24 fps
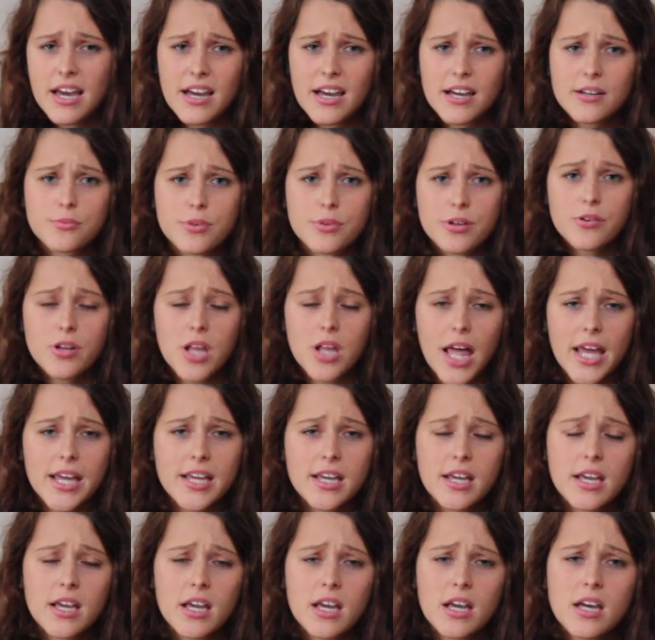And we were
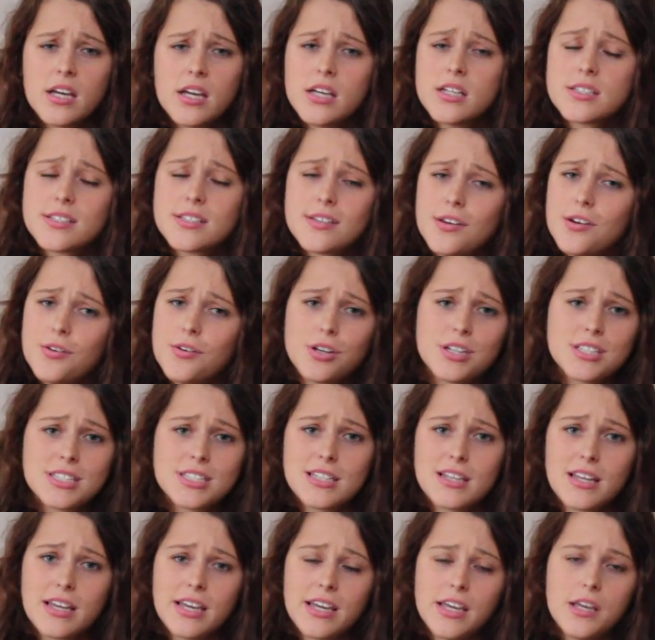like,
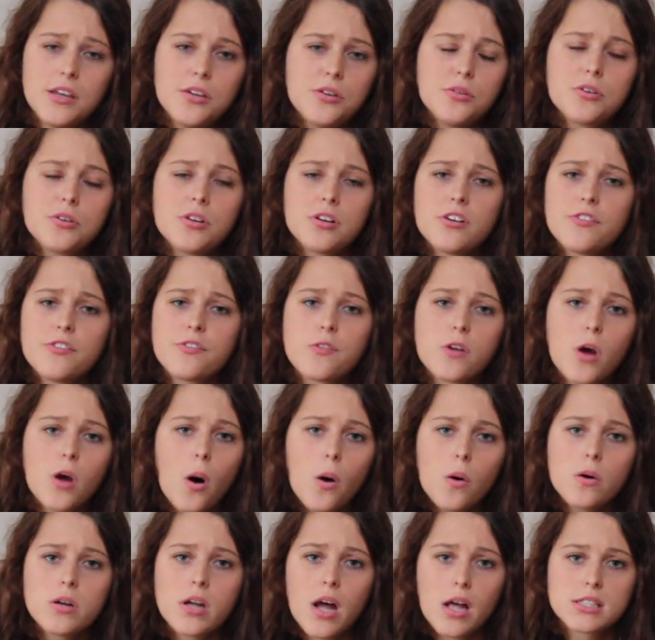seriously, you could have
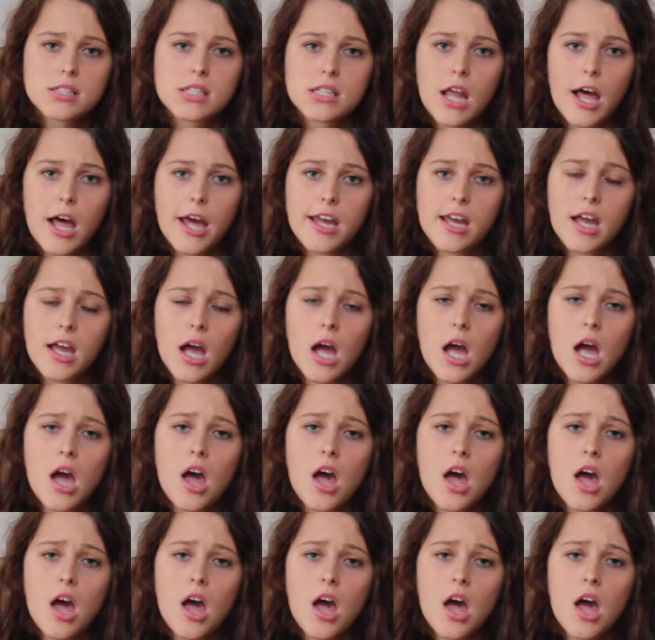told us like